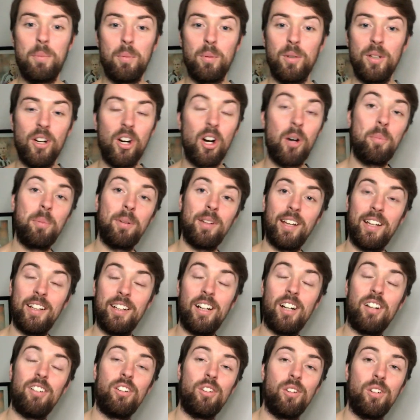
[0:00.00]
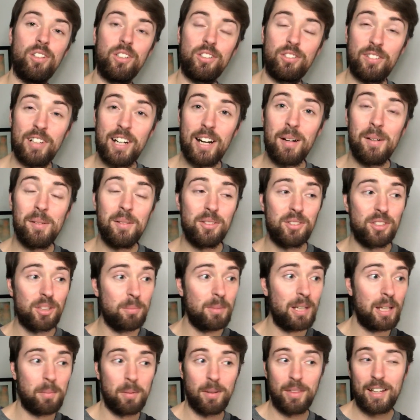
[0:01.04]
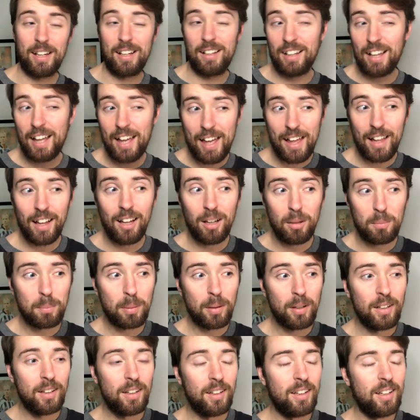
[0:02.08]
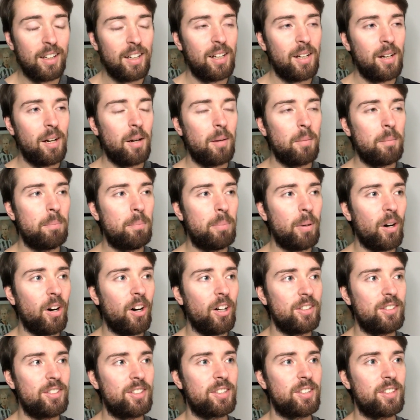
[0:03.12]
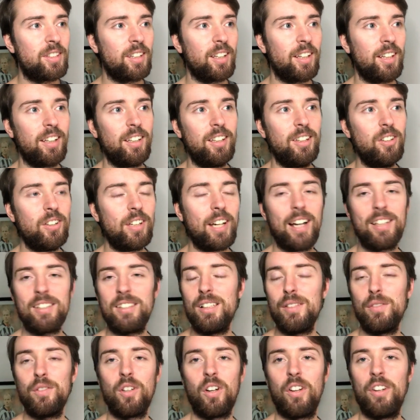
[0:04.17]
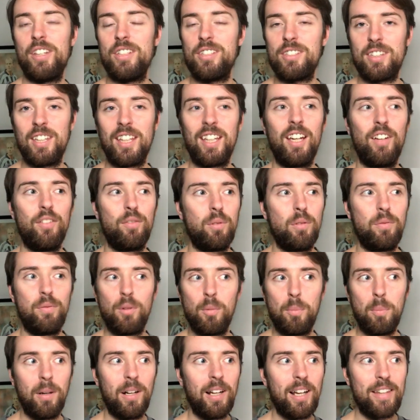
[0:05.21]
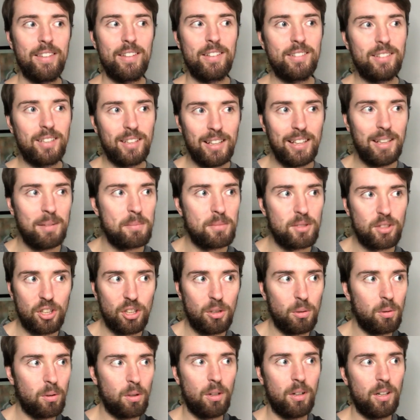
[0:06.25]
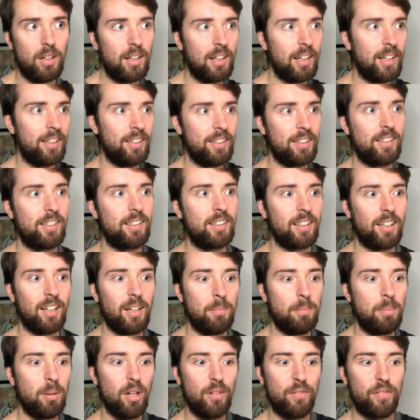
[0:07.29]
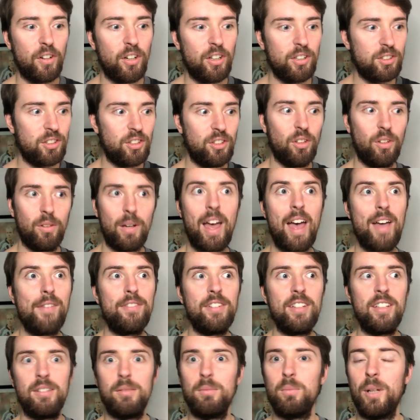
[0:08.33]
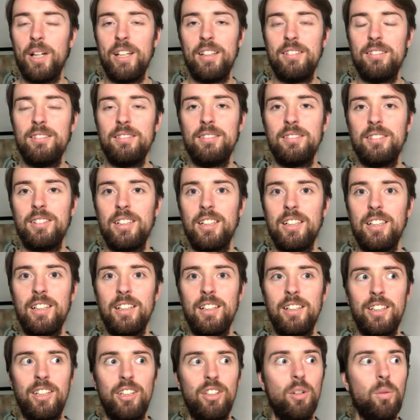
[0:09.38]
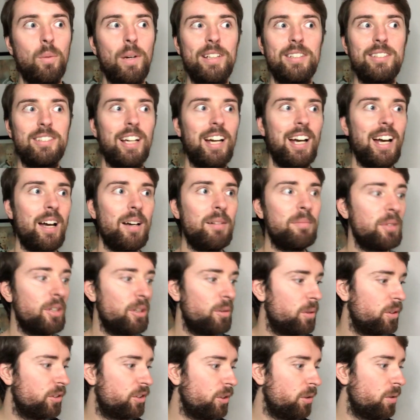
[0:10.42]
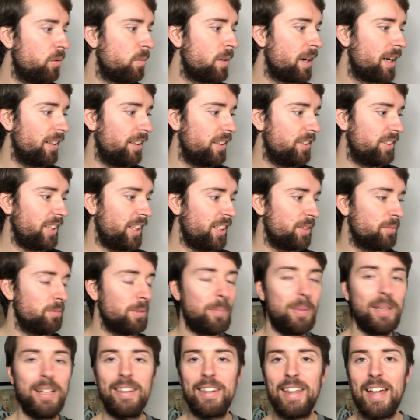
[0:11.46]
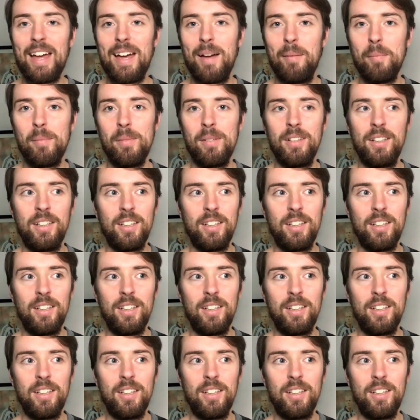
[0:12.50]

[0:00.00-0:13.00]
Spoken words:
We are playing at our own ground, so maybe that'll help. But Newcastle have got this thing of, if we play the teams who are like above us, you know, Everton win, you know, West Ham, who are doing well this season, we beat them.